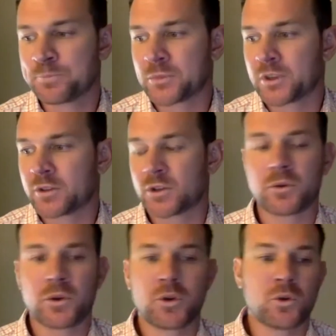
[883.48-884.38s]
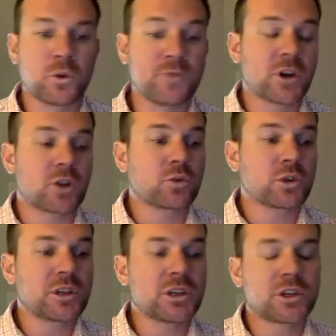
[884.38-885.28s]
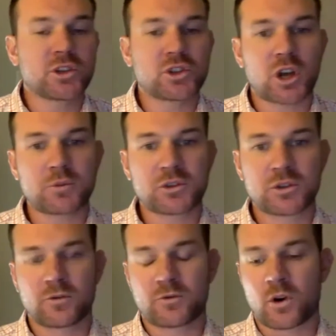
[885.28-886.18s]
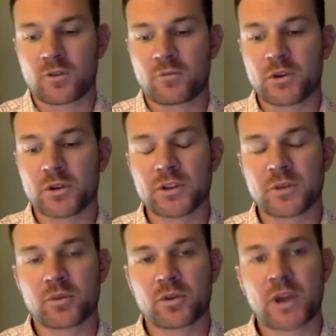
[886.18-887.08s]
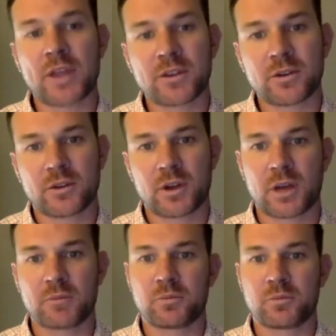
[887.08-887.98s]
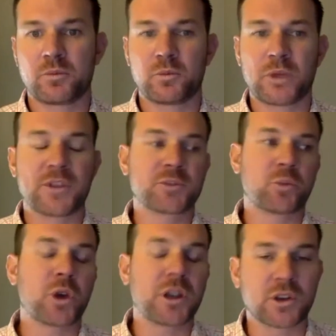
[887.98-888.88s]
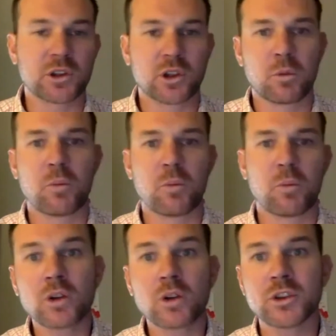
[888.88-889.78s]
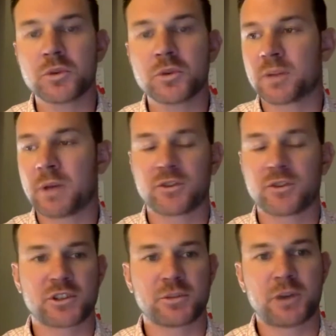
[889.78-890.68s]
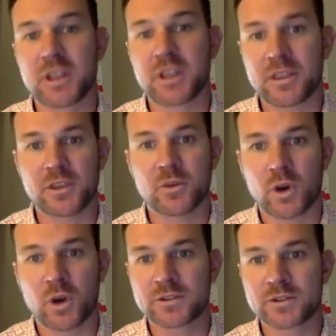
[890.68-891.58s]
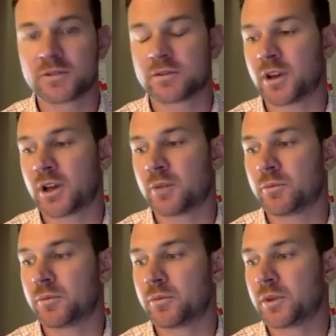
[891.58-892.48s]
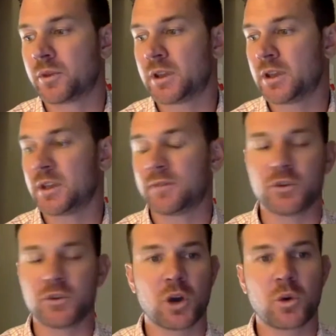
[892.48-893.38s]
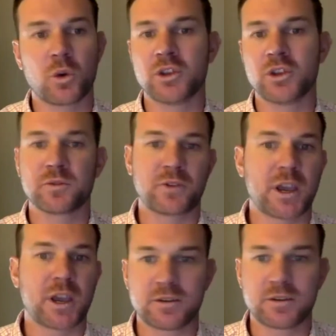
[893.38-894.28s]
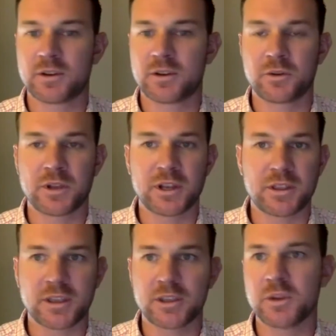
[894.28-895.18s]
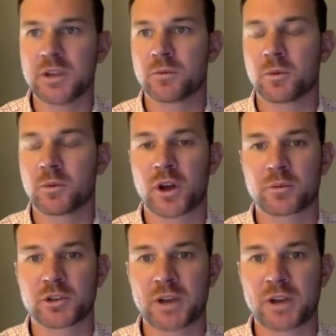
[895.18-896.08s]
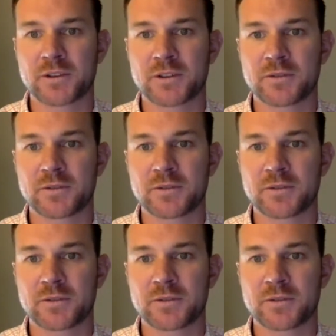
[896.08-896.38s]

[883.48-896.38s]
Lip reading: So we've done a really good job so far of building breadth. At this point in the global mall, you can get just about anything you want. If you go in, you can find anything you need from a product perspective.